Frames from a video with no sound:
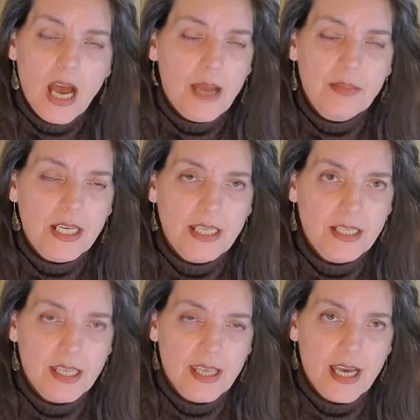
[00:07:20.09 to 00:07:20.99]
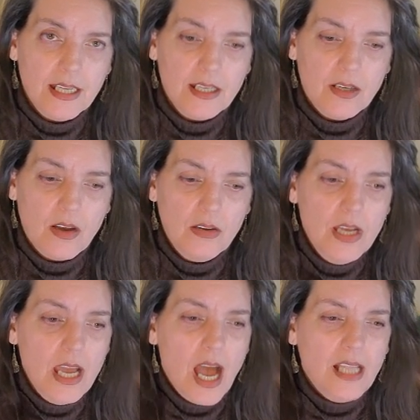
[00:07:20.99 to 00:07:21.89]
I'm not into that at all.
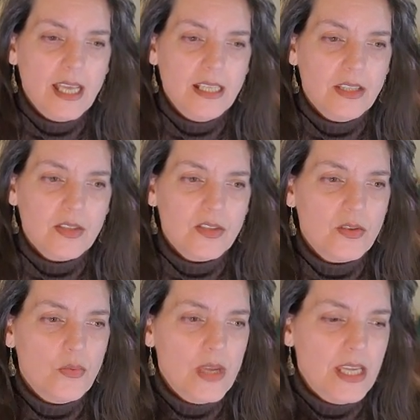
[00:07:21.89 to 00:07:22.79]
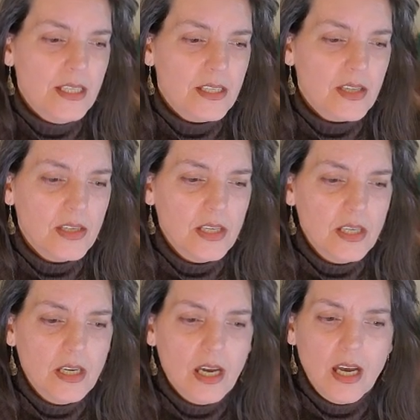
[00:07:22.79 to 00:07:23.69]
I like the sweet,
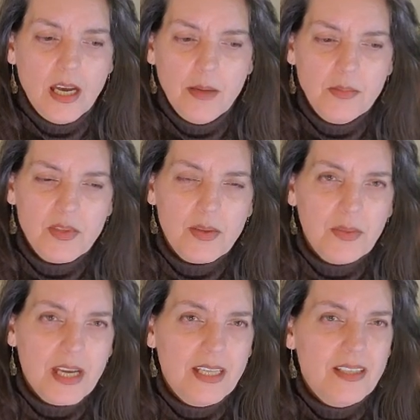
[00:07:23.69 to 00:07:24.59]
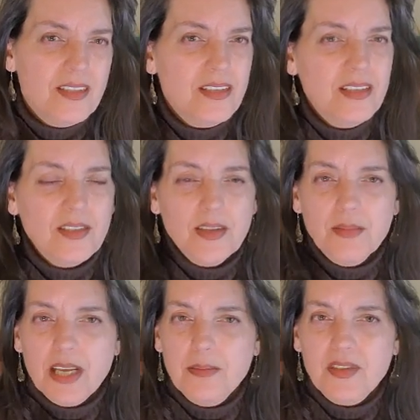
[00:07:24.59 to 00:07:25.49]
sometimes
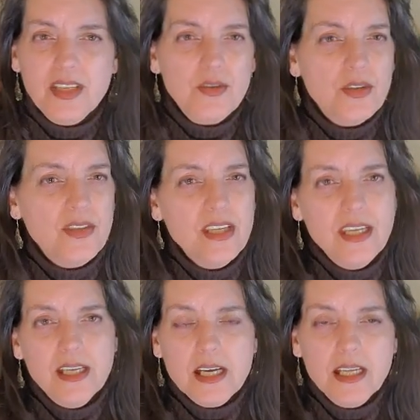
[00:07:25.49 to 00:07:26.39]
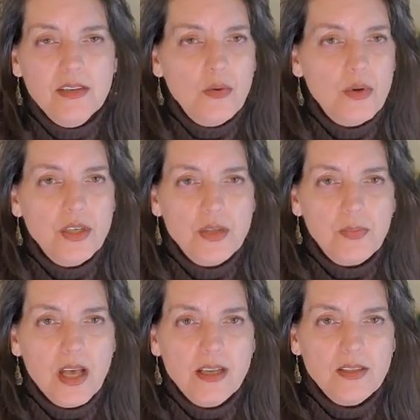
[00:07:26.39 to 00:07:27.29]
citrusy kind of orange
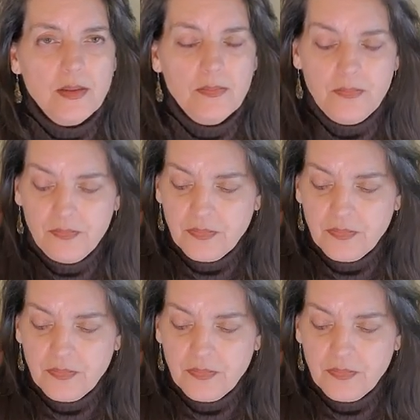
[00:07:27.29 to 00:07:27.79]
blossom.